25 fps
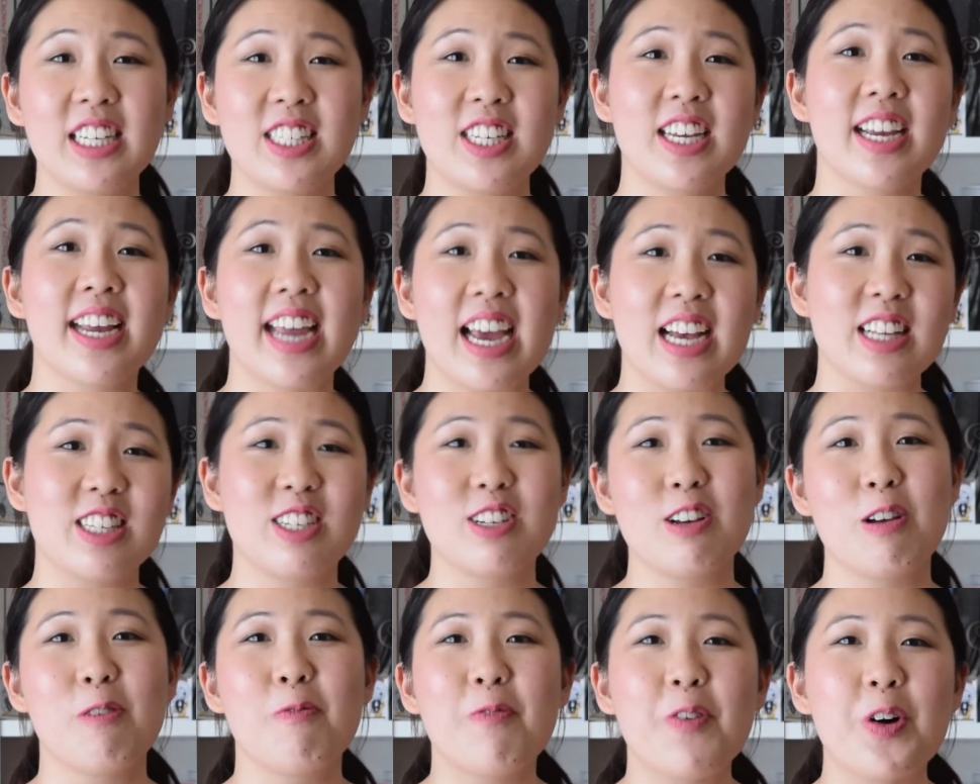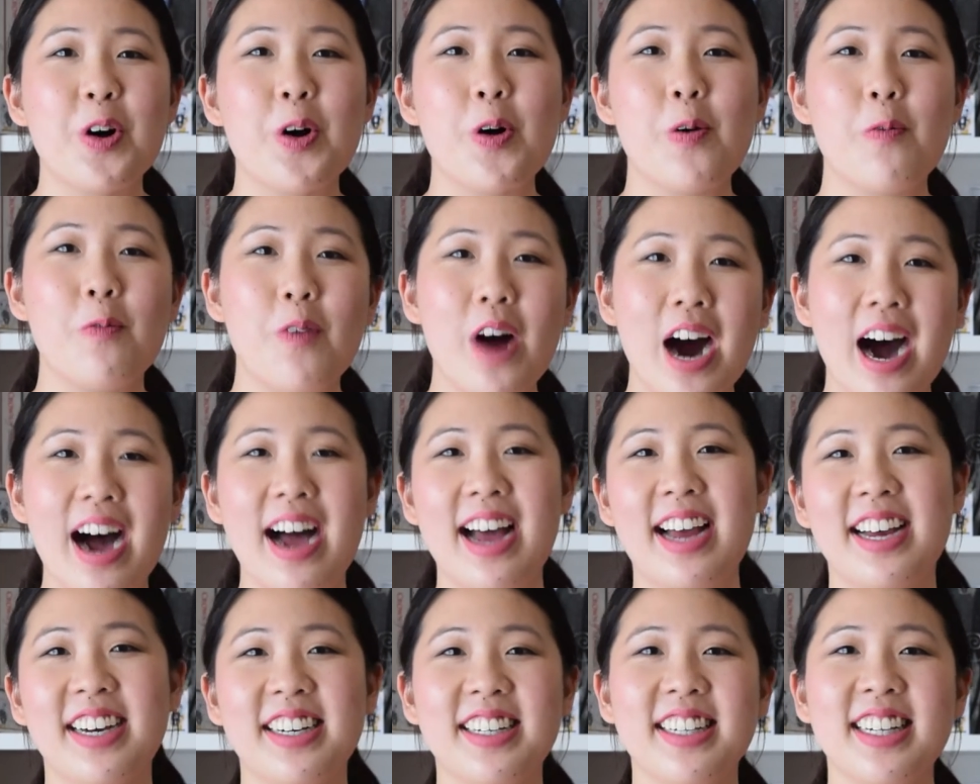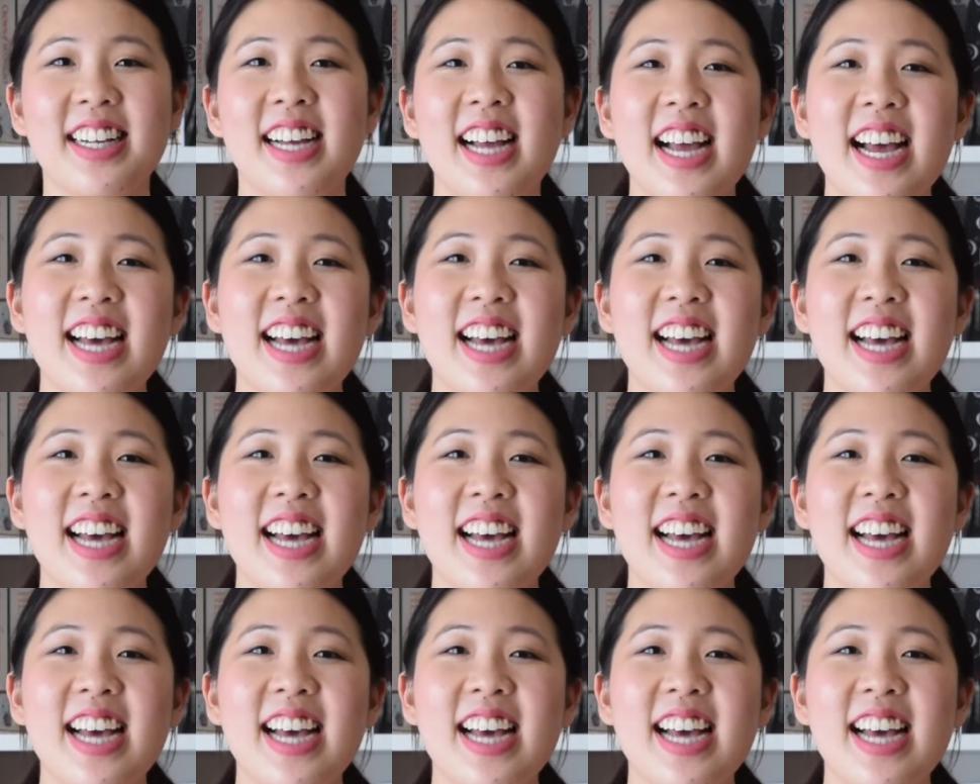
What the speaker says: to get to for a while,